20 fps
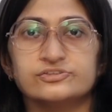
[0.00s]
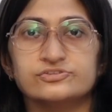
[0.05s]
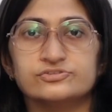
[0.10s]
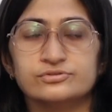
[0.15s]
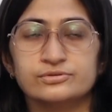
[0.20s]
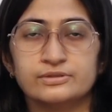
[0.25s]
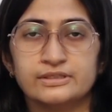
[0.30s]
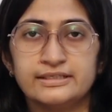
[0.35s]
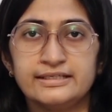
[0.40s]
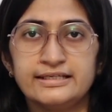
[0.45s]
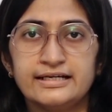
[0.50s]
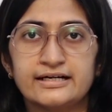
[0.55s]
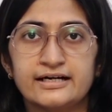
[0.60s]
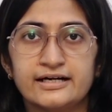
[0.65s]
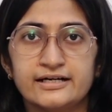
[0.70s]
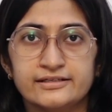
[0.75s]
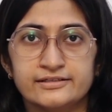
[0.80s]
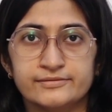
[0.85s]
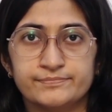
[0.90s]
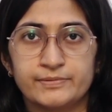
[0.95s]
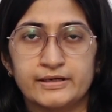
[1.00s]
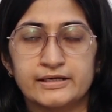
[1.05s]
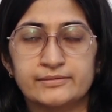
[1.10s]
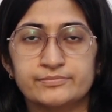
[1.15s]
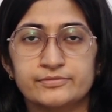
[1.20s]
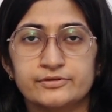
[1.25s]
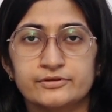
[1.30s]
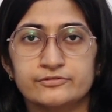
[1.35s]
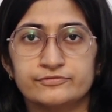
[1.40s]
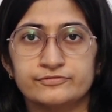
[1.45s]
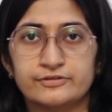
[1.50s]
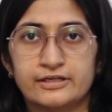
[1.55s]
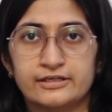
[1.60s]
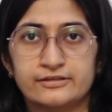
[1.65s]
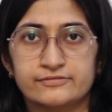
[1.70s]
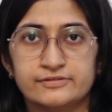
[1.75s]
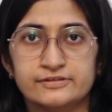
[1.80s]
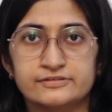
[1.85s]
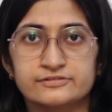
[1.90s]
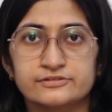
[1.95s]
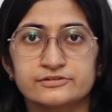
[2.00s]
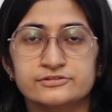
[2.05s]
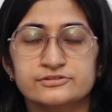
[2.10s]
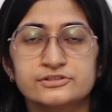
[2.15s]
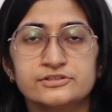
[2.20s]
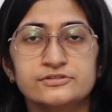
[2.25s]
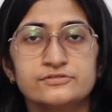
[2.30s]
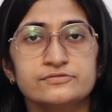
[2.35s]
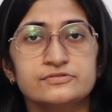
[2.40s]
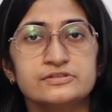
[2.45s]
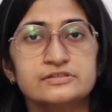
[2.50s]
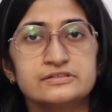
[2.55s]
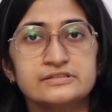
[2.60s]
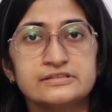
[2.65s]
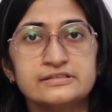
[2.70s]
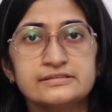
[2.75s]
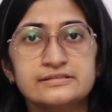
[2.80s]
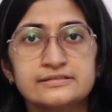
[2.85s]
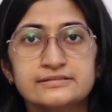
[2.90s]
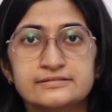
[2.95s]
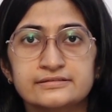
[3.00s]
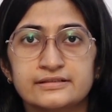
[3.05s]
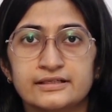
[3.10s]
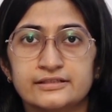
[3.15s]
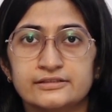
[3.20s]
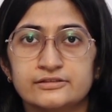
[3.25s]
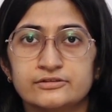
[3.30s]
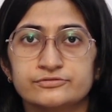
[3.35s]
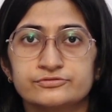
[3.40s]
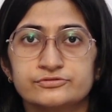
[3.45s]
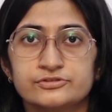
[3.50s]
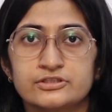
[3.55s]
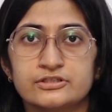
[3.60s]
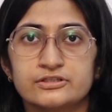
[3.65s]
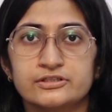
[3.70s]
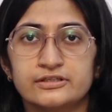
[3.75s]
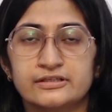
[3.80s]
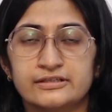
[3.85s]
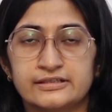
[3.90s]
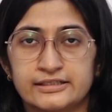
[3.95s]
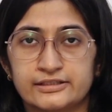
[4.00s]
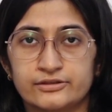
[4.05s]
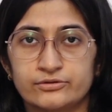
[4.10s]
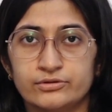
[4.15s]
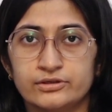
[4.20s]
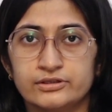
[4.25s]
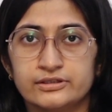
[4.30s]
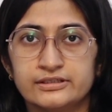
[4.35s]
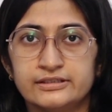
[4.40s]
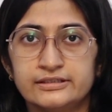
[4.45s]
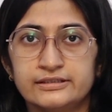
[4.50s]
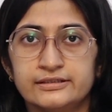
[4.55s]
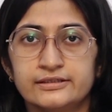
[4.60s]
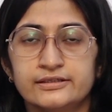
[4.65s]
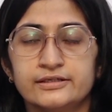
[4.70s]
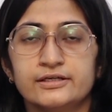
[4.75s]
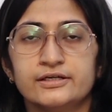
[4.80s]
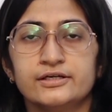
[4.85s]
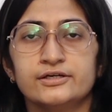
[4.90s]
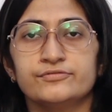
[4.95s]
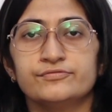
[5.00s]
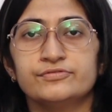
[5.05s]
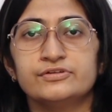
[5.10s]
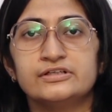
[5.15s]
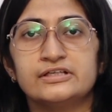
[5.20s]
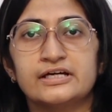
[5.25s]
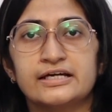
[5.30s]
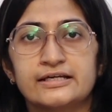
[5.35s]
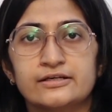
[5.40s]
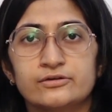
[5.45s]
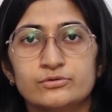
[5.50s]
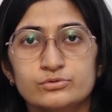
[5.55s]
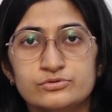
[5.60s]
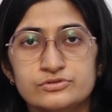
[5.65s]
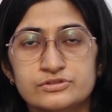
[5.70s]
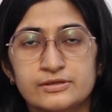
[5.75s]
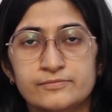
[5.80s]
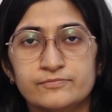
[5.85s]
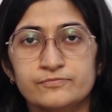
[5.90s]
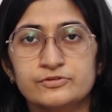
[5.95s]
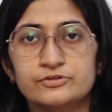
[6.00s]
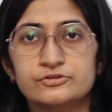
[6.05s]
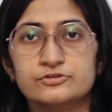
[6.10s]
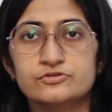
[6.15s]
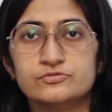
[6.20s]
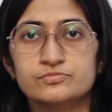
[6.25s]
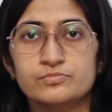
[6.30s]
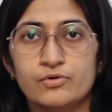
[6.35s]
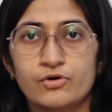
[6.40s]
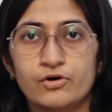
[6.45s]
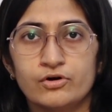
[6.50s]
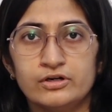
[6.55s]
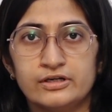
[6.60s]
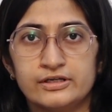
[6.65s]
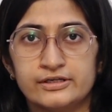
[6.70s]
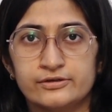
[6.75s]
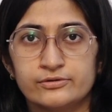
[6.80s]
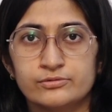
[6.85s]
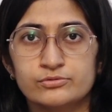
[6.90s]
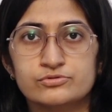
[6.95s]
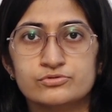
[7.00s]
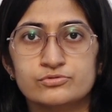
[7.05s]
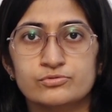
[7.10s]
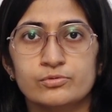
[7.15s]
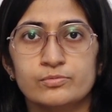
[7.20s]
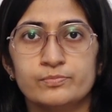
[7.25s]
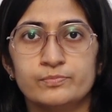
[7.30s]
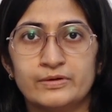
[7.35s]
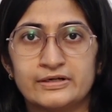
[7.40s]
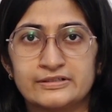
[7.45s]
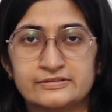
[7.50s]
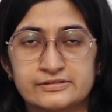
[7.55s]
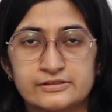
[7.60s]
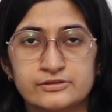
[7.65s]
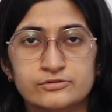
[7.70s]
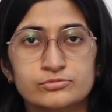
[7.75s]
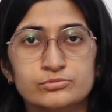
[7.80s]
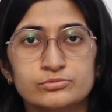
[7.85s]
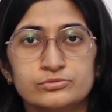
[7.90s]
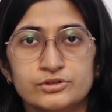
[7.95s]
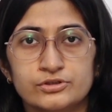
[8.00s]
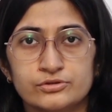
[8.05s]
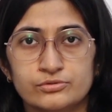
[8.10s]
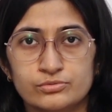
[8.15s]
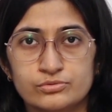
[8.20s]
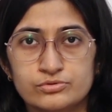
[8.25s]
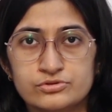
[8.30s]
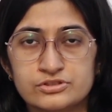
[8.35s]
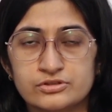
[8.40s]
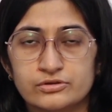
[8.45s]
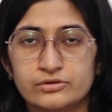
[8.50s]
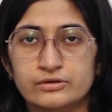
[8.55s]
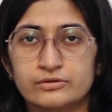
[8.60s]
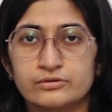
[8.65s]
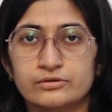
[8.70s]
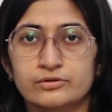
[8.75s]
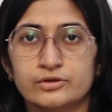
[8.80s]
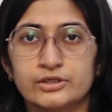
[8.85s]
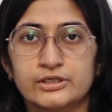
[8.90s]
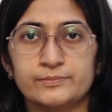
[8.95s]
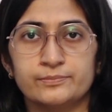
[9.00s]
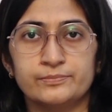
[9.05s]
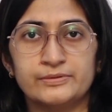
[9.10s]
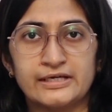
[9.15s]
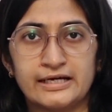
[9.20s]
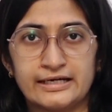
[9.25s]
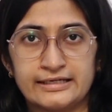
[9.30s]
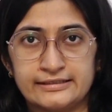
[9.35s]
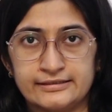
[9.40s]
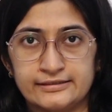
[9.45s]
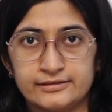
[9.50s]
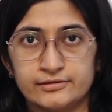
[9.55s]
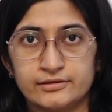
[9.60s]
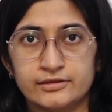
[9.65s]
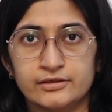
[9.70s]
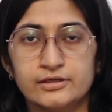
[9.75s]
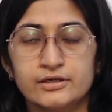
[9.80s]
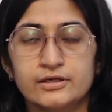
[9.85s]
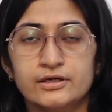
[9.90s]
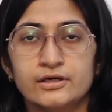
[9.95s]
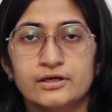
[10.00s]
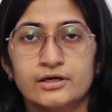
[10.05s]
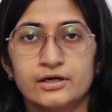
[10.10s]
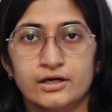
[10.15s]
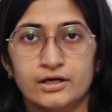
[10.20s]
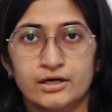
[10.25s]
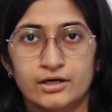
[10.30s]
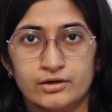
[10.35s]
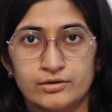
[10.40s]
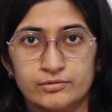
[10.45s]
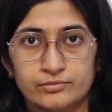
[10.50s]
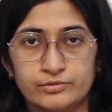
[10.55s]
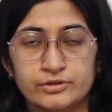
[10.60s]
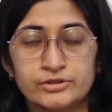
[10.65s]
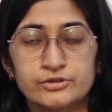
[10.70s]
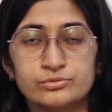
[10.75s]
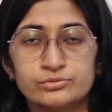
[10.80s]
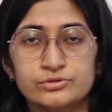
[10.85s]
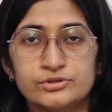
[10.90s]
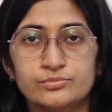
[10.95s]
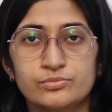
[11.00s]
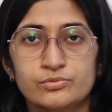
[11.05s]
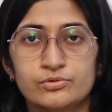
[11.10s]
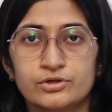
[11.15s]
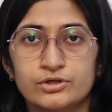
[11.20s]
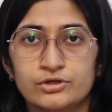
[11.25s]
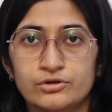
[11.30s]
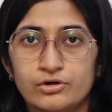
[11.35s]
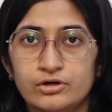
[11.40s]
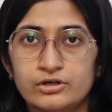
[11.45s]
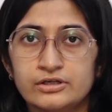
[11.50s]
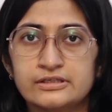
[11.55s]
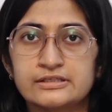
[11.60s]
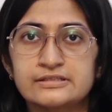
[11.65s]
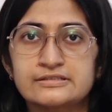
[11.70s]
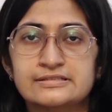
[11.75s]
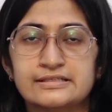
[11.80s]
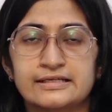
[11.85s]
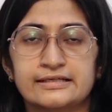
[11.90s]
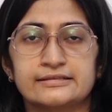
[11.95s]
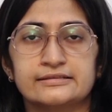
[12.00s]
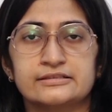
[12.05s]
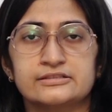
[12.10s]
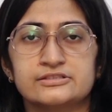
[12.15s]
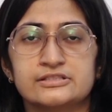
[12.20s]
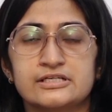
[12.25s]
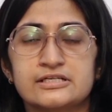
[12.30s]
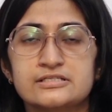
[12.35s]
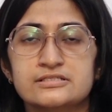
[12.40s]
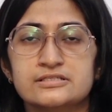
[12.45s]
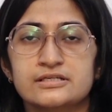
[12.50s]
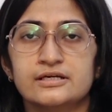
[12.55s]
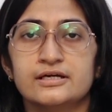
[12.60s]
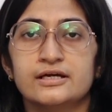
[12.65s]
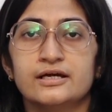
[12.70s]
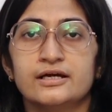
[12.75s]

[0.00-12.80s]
So in our department of airway surgery, we see these kind of children regularly. We diagnose them with a small endoscope passing through the nose, going behind the, uh, into the vocal cord inside the chest.